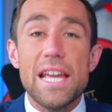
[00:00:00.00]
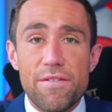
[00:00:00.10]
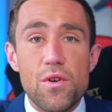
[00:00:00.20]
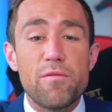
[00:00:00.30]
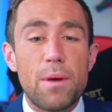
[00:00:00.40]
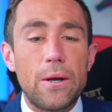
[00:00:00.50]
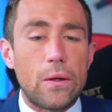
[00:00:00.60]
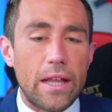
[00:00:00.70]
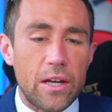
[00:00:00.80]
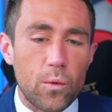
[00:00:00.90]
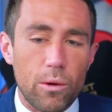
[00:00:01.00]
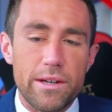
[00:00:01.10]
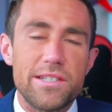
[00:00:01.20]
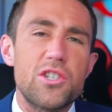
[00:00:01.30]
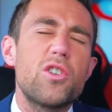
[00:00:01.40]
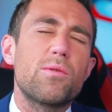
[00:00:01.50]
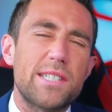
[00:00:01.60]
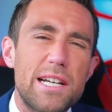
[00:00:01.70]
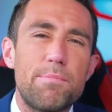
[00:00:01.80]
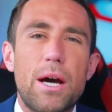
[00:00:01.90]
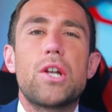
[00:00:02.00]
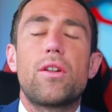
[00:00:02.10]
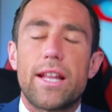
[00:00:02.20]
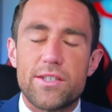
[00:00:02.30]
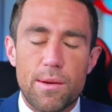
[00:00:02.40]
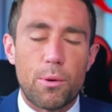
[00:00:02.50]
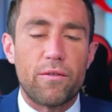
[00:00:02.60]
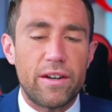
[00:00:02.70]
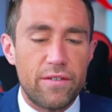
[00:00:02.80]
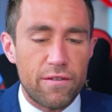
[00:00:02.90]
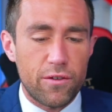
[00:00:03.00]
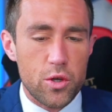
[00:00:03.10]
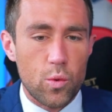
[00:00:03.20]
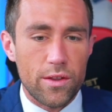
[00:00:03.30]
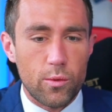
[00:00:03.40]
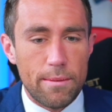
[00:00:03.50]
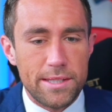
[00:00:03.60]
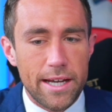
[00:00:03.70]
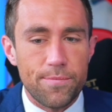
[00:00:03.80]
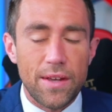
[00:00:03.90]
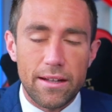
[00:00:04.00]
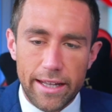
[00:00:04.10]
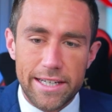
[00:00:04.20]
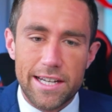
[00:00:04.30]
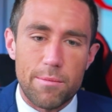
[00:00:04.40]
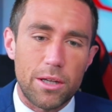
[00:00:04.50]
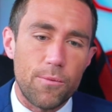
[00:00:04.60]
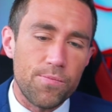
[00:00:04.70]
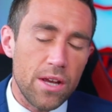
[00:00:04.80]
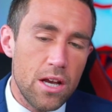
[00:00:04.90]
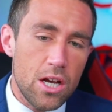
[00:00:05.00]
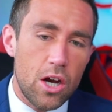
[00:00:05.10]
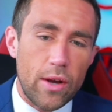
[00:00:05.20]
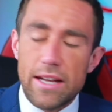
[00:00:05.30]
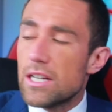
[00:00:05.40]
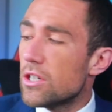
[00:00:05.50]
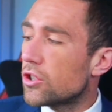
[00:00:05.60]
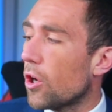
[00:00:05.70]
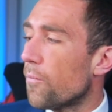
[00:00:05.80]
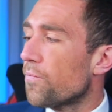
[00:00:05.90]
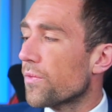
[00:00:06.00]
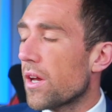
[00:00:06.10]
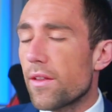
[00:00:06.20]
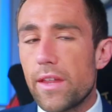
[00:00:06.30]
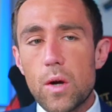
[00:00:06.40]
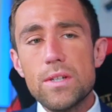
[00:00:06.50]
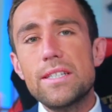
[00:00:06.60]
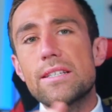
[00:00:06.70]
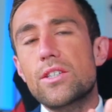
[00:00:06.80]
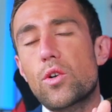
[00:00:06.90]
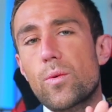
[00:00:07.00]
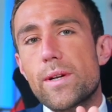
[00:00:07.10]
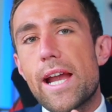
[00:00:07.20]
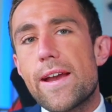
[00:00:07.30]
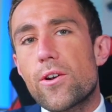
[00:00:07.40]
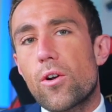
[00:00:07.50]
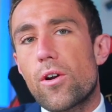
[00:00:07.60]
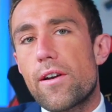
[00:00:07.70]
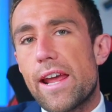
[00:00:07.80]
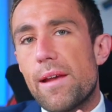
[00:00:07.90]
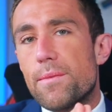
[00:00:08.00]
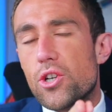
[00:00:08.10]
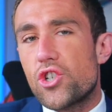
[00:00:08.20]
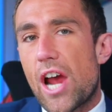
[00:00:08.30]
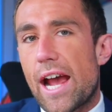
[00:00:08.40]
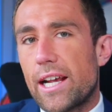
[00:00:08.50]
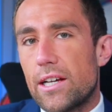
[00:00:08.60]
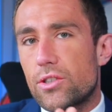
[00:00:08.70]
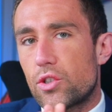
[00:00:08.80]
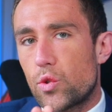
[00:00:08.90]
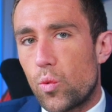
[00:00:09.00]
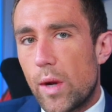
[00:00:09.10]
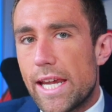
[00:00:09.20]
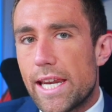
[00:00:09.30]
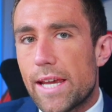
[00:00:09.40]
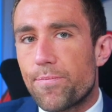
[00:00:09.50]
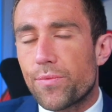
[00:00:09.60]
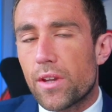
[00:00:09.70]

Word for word: if you have bundle inquiries and you don't see a bundle that's a perfect fit for you on the website. Link down below. Okay, so there is this creator named Jack Sweeney